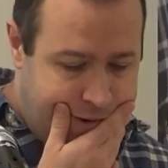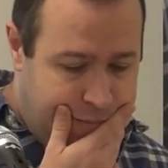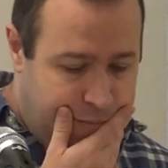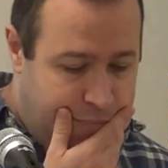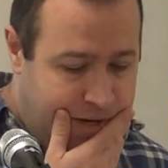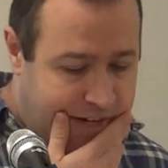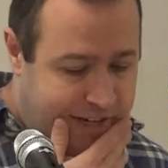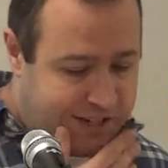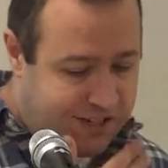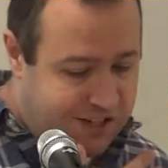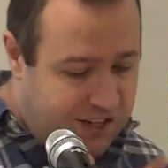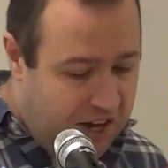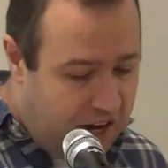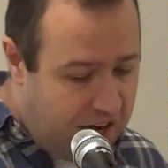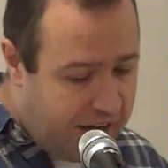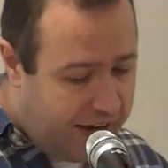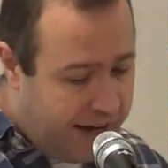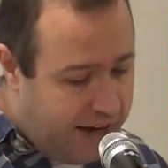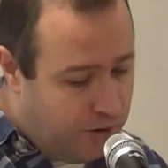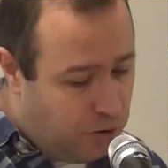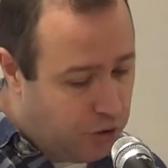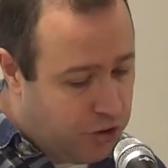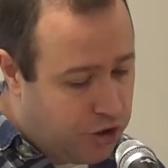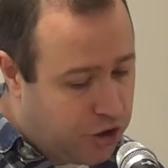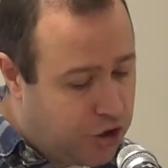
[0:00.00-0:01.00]
But he sat
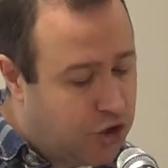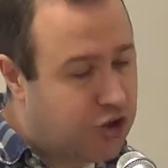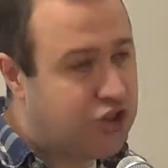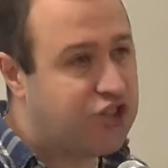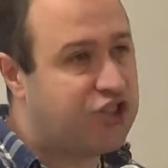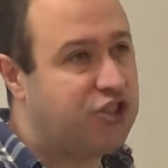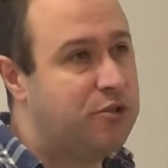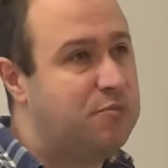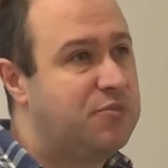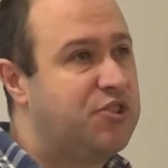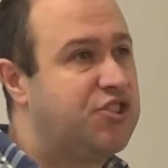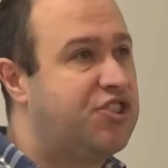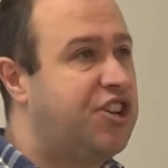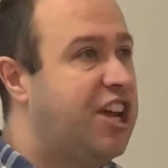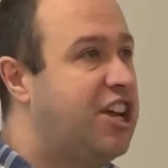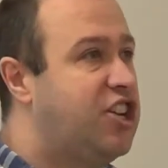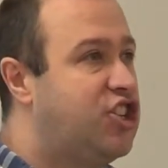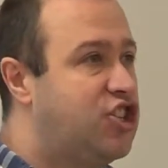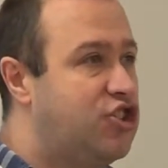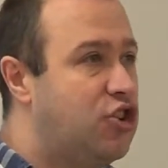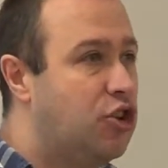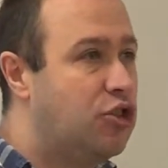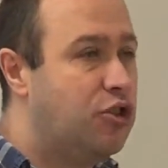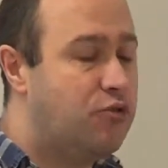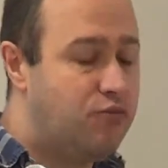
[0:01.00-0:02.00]
here on the customs
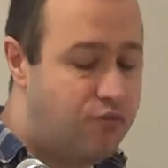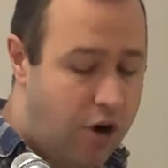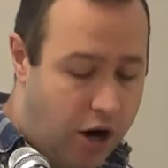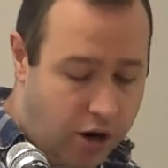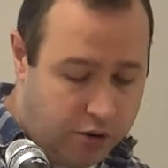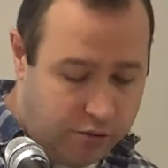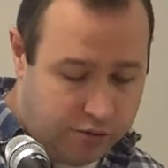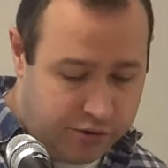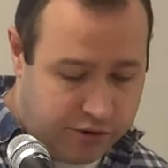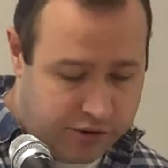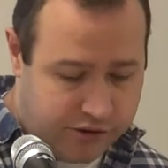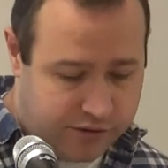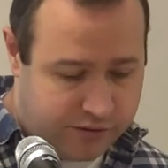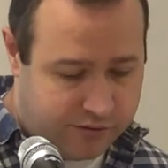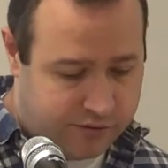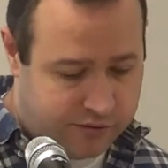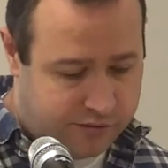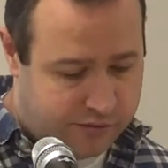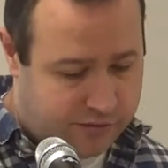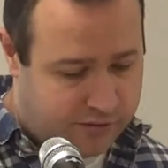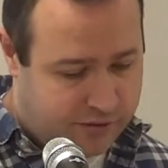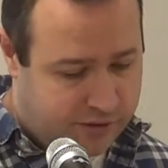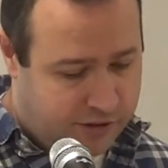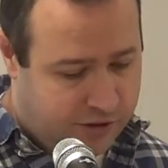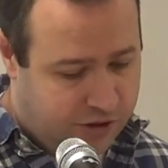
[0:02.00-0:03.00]
station on the road,
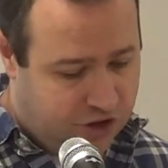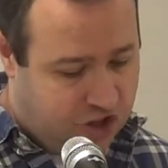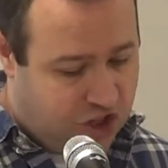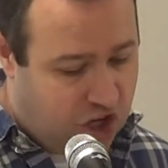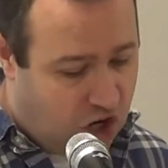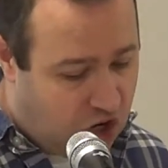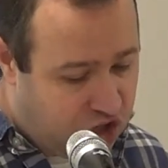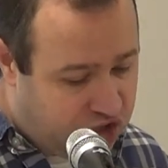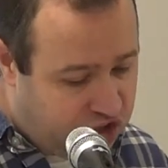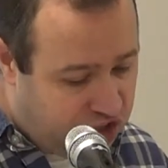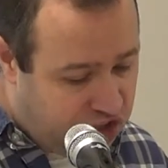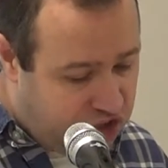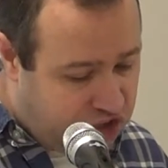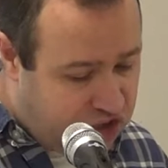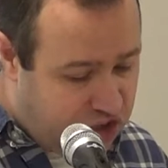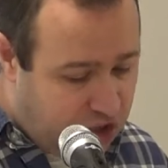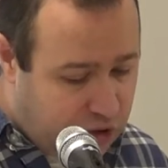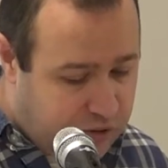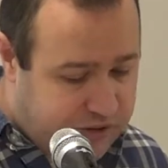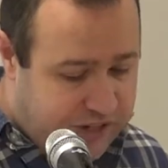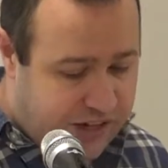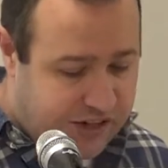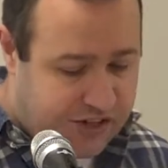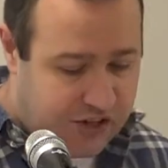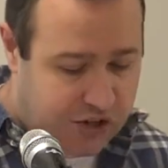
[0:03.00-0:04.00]
charging
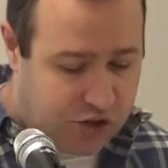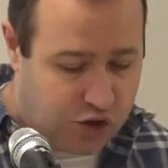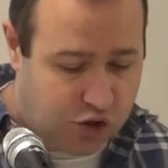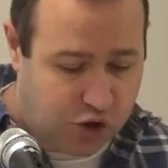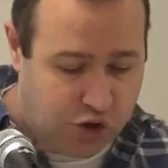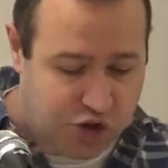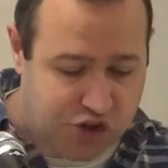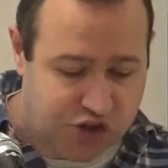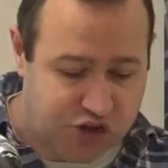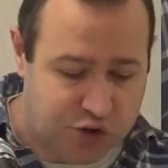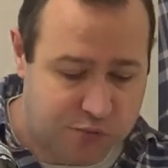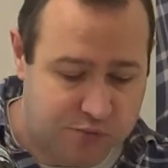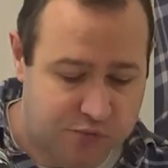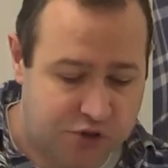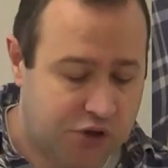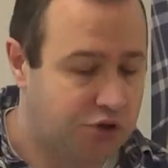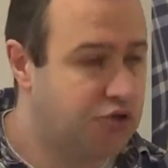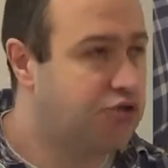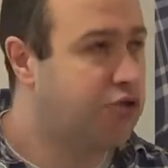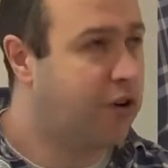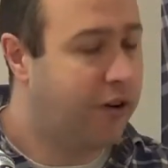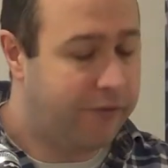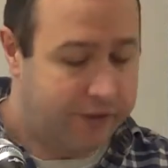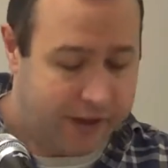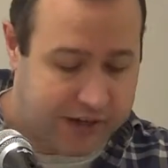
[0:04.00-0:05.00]
duties and customs on
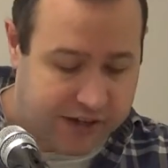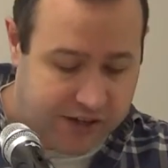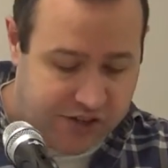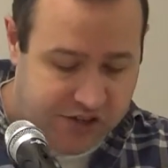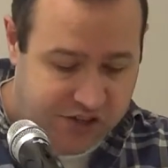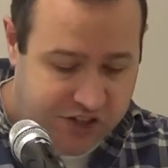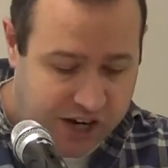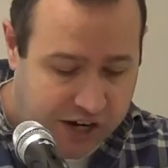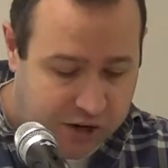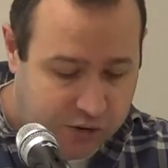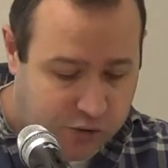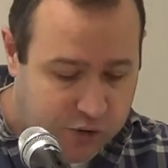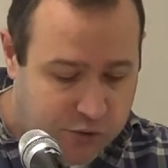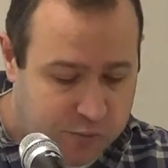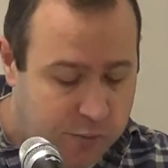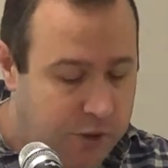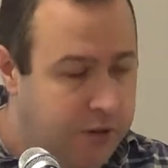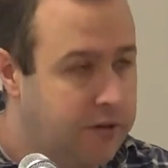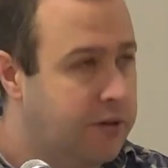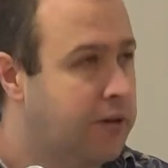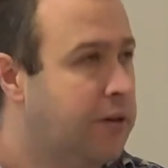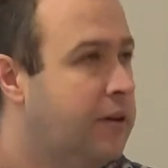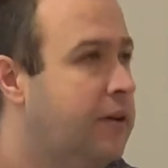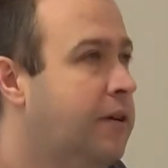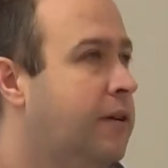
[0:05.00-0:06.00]
travelling
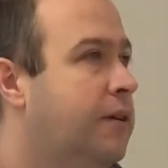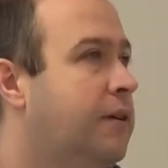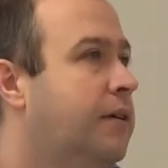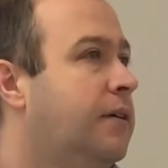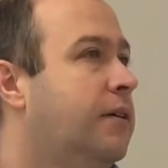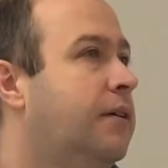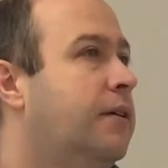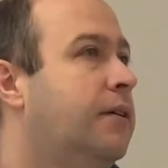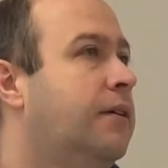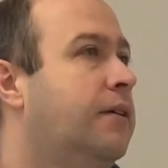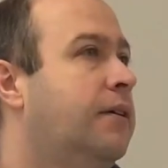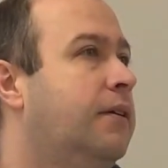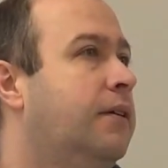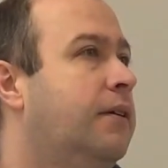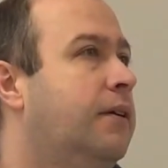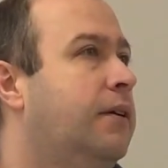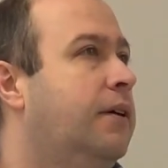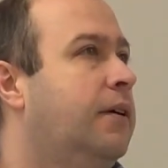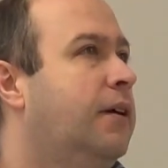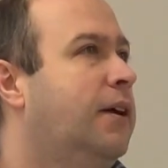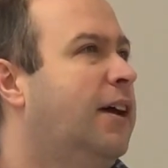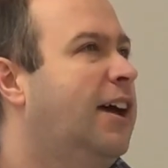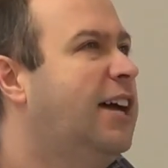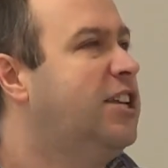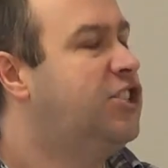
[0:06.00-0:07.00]
salesmen.
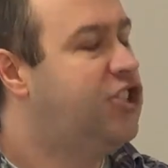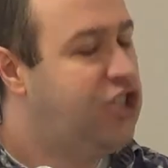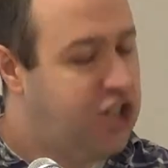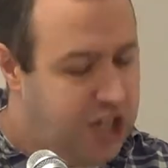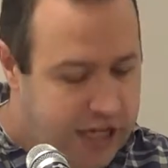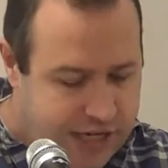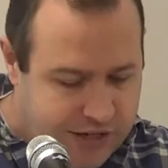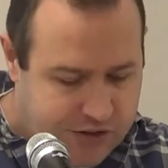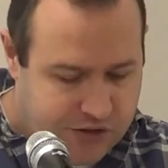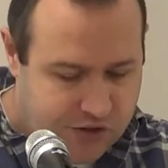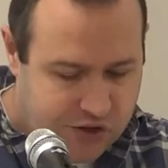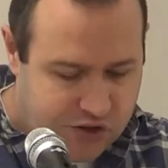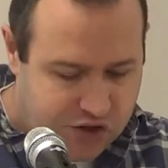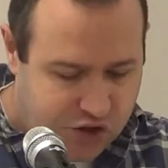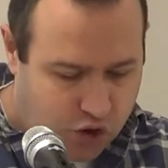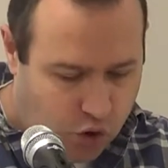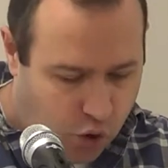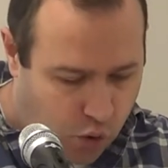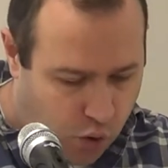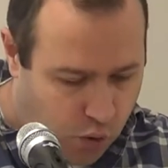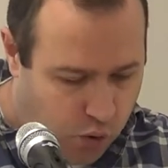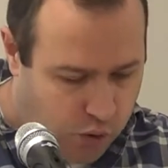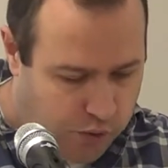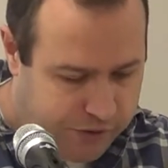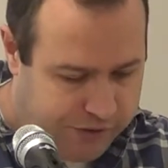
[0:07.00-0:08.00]
And Jesus
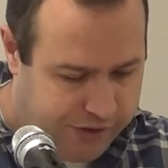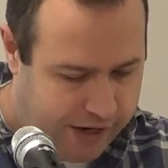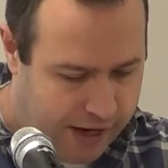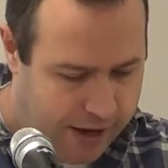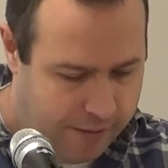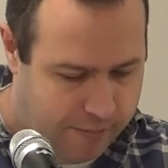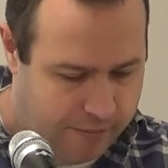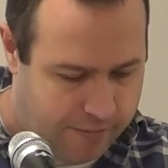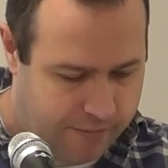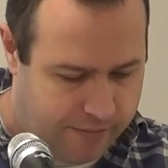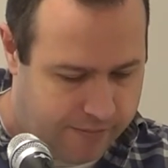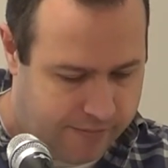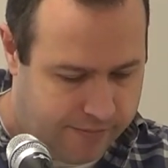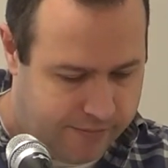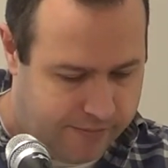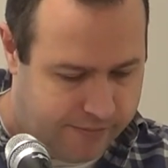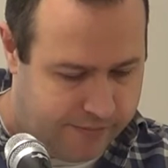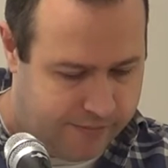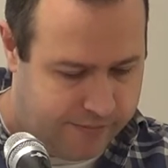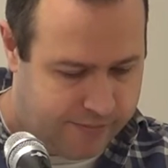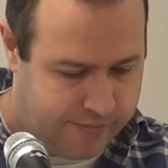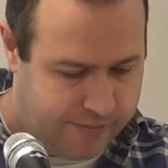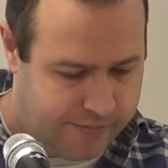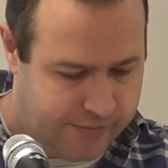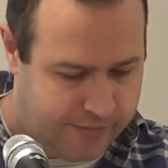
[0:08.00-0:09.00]
calls him.
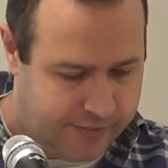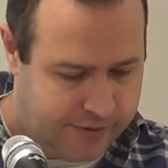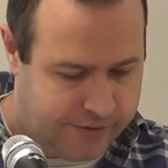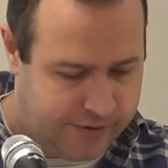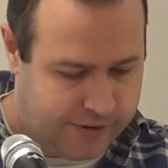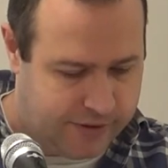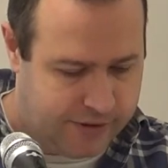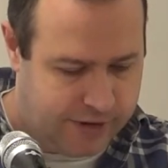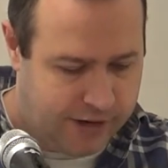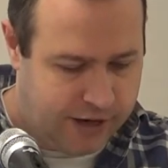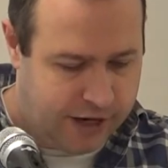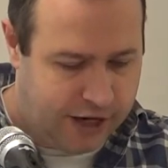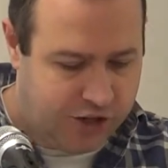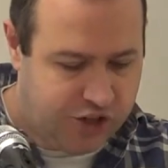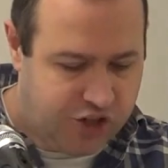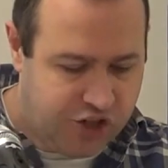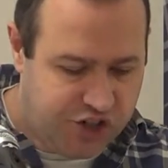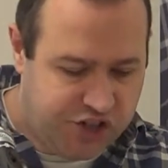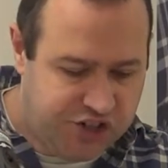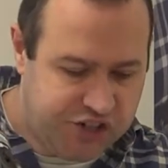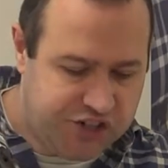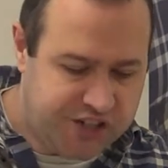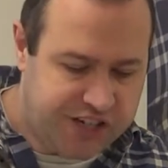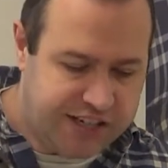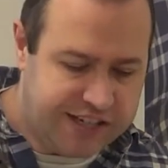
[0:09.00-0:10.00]
And
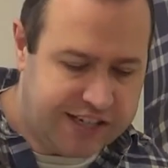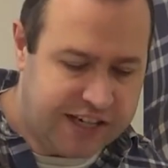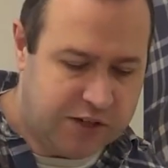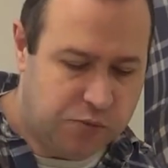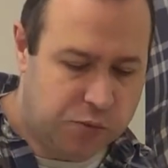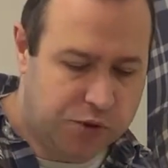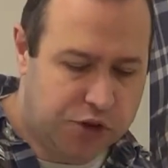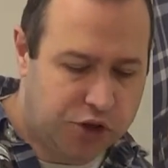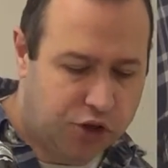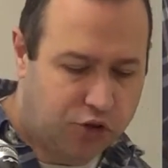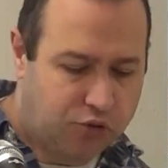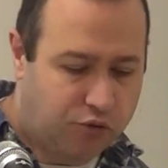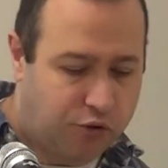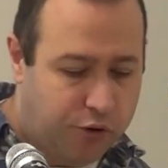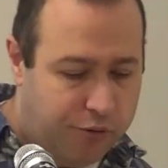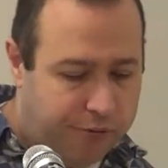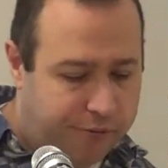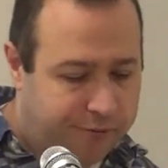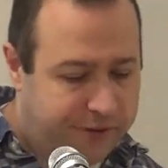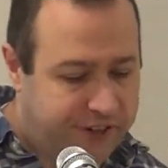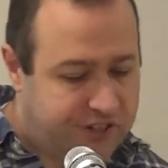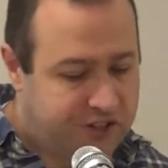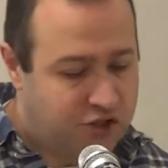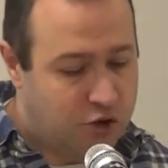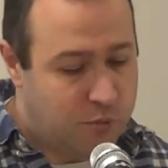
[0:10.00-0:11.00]
just as he did with the gruff
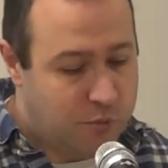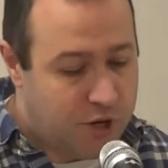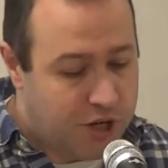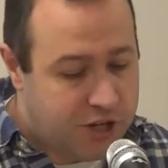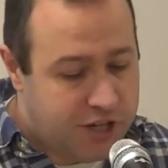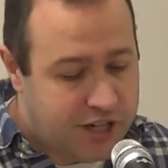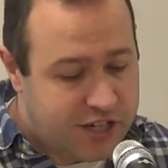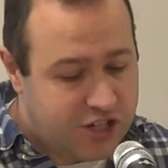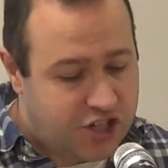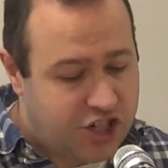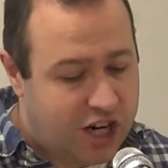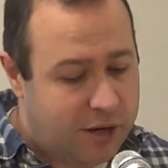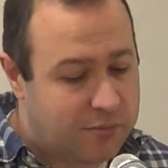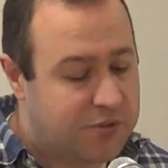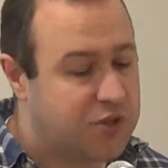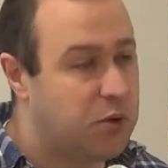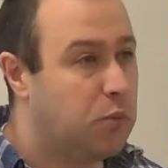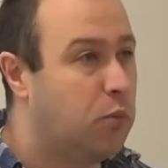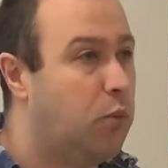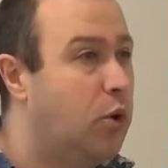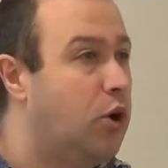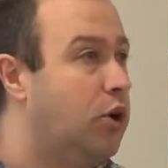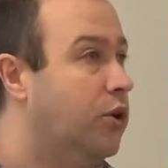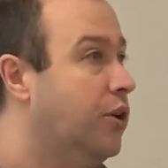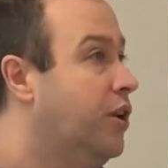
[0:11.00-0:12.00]
fishermen in chapter
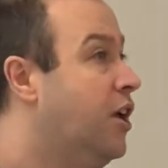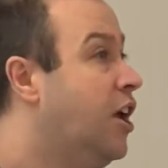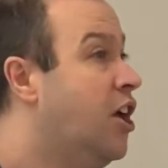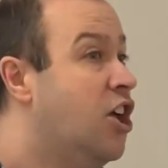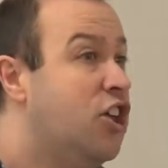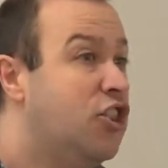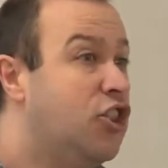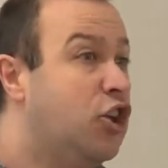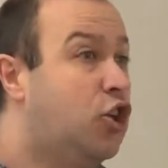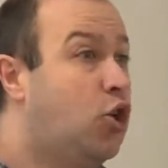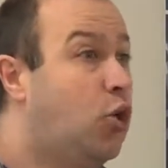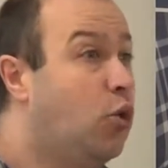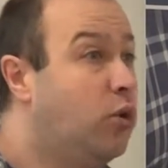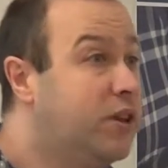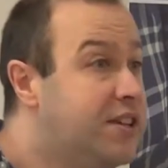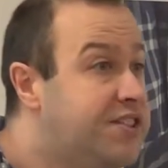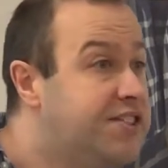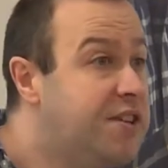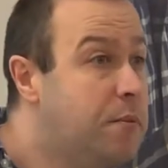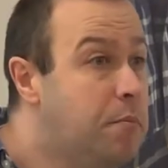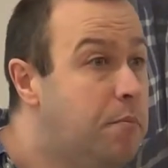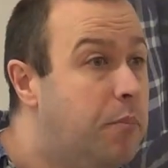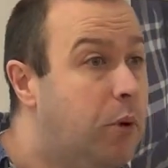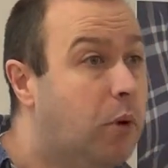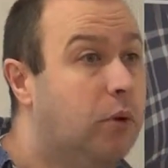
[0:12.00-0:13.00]
1, the call is
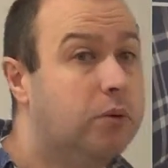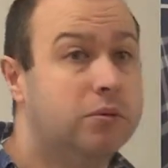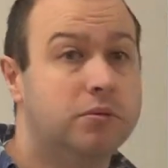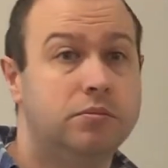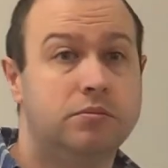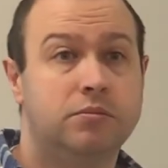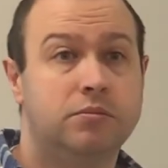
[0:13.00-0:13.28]
simple.